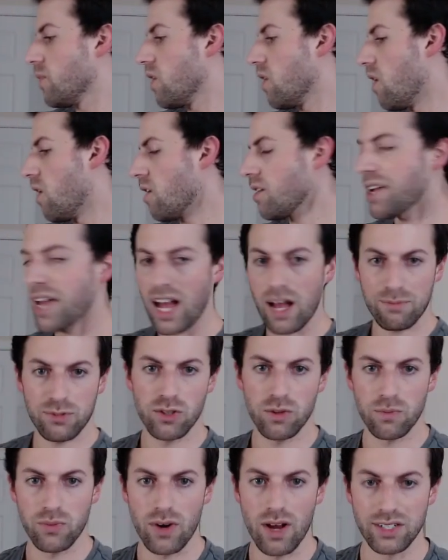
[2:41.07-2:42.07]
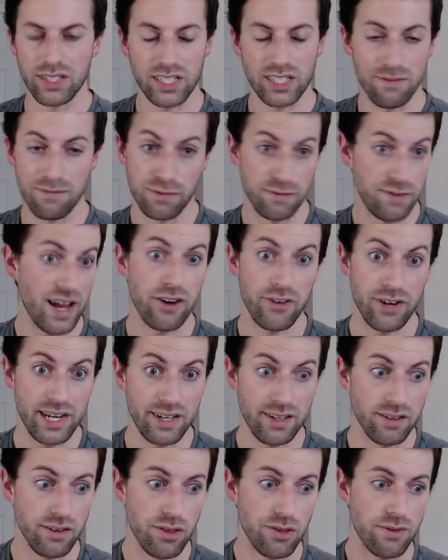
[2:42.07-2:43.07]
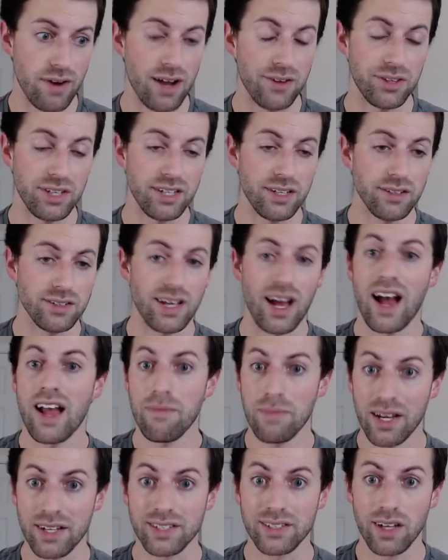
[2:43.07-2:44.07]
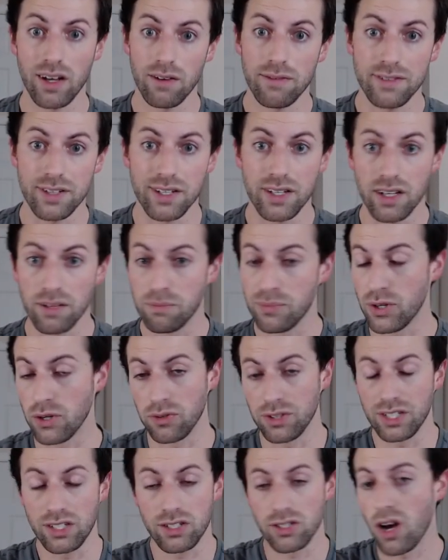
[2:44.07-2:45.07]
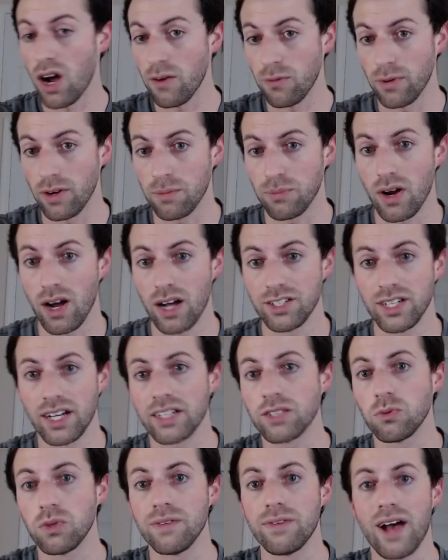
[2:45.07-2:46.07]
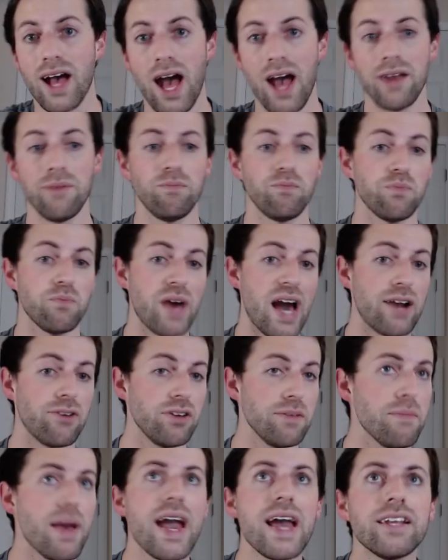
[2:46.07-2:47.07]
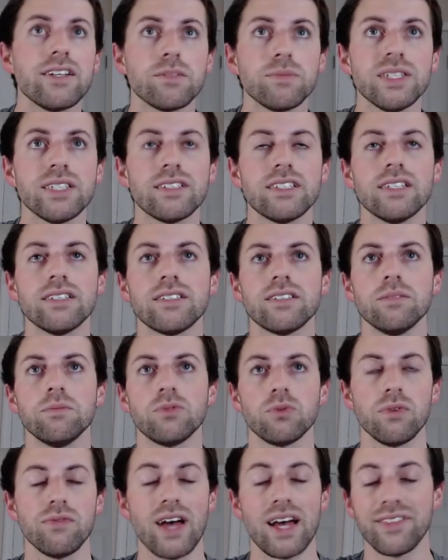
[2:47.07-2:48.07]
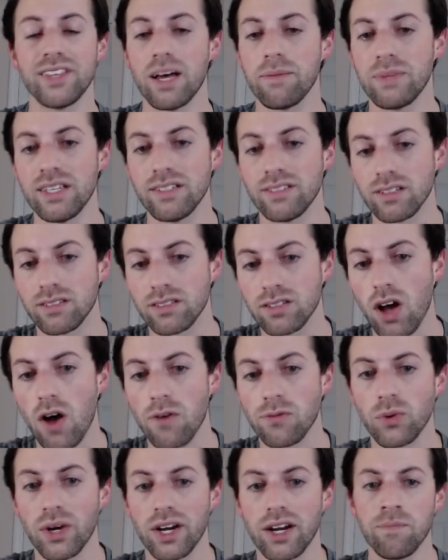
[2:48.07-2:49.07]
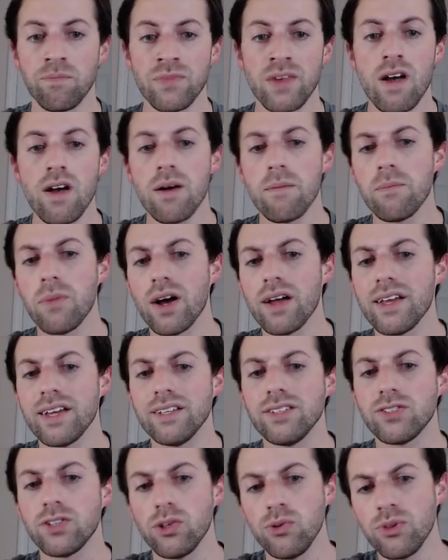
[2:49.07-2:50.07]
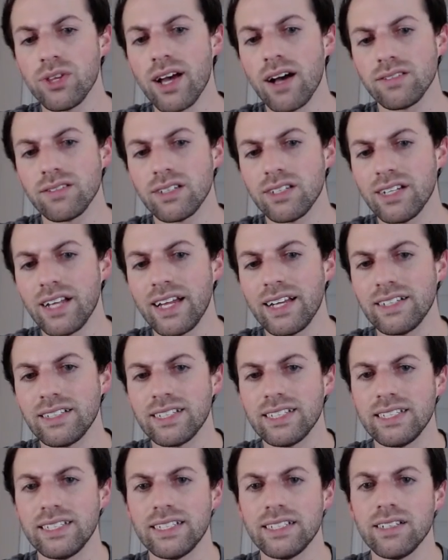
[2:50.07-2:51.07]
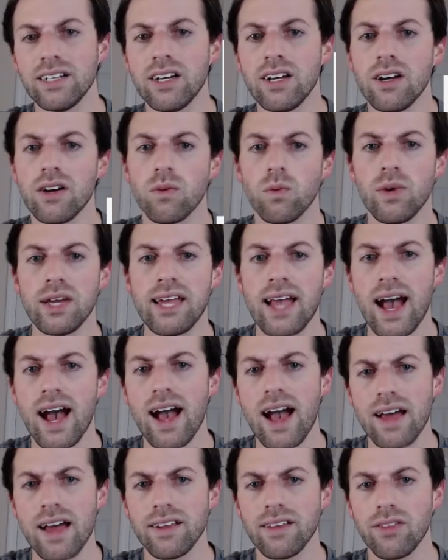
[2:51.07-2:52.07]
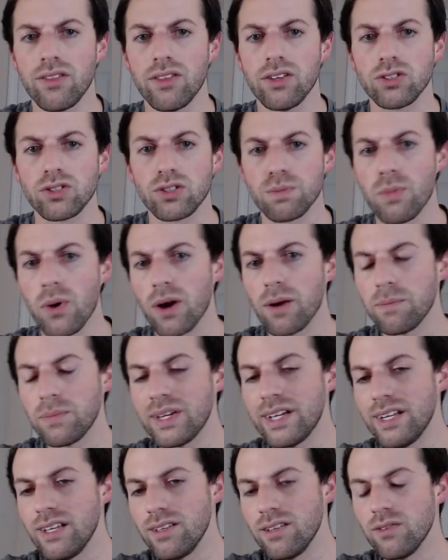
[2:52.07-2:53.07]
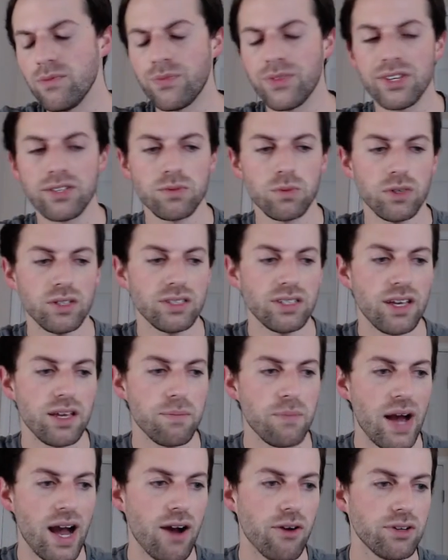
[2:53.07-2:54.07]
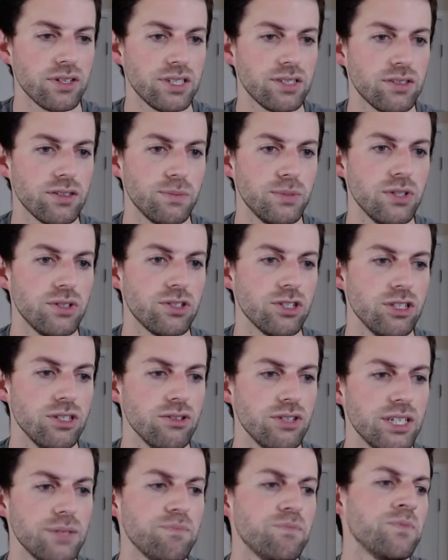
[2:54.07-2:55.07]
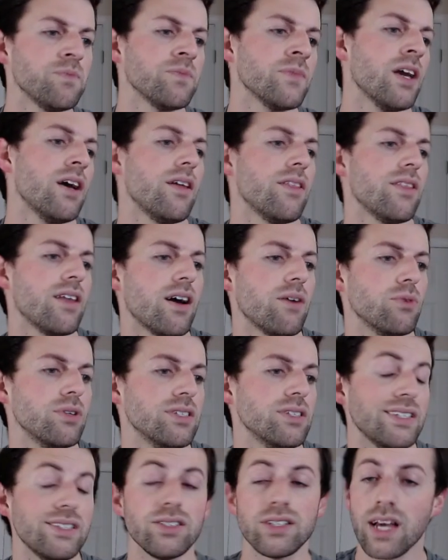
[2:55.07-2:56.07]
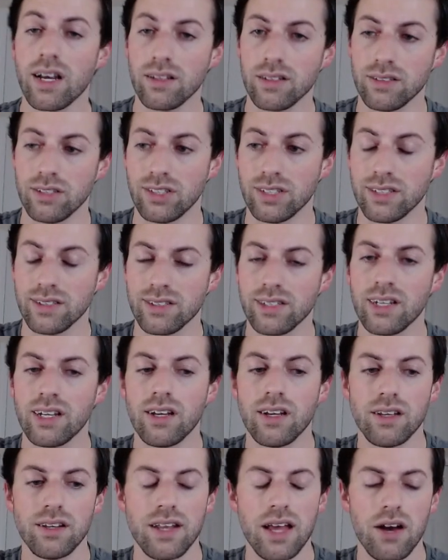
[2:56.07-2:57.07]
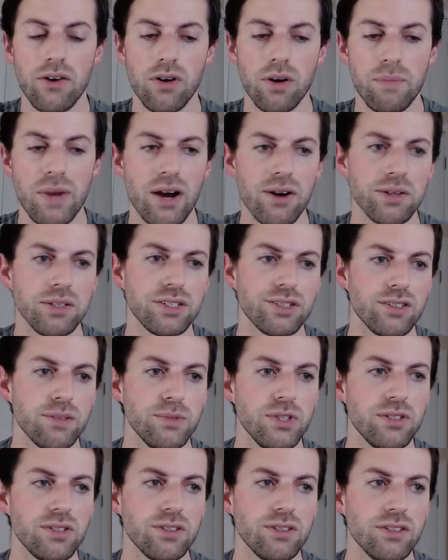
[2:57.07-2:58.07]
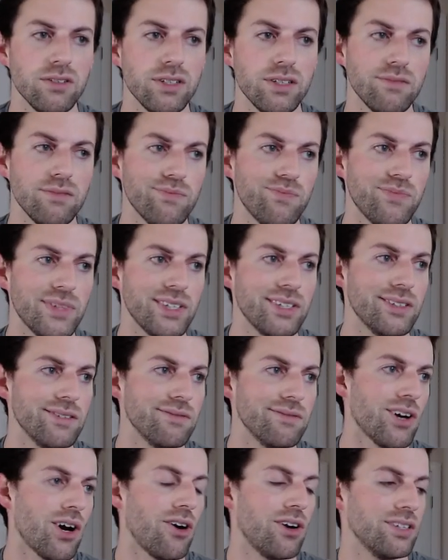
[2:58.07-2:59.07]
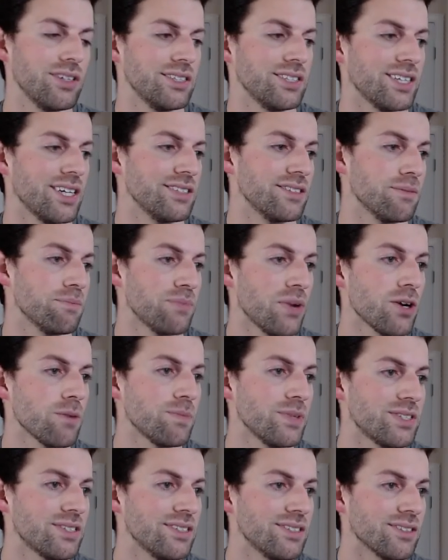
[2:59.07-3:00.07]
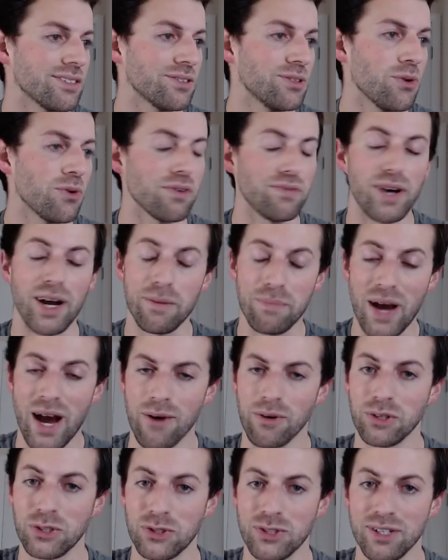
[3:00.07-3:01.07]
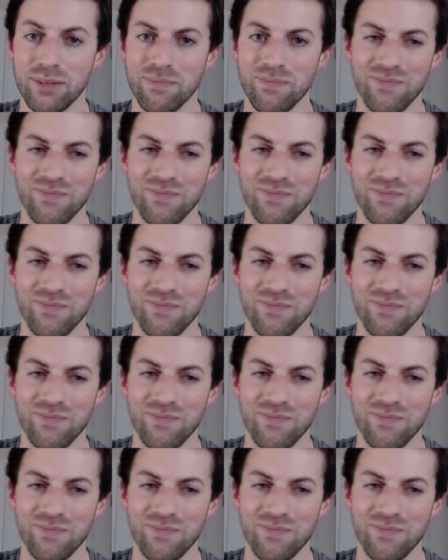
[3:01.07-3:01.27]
our capstone projects have varied throughout the years. I myself did a purely software project. We've had battery management systems, we've had that piece of software, but in 2018 we had the Smart PDU. This was a power distribution unit that was intelligent. Now, a power distribution unit, in all intents and purposes, is a glorified power strip.